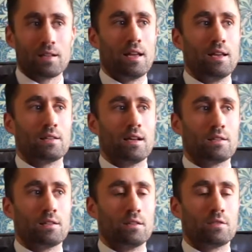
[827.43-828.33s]

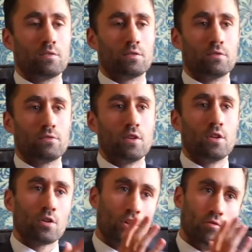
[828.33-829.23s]
a sort of
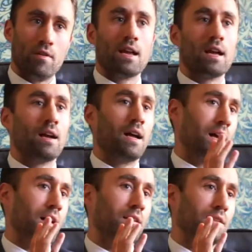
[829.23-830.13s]
career
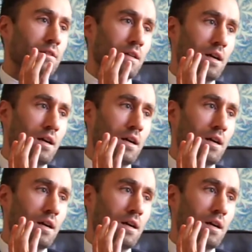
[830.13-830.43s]
and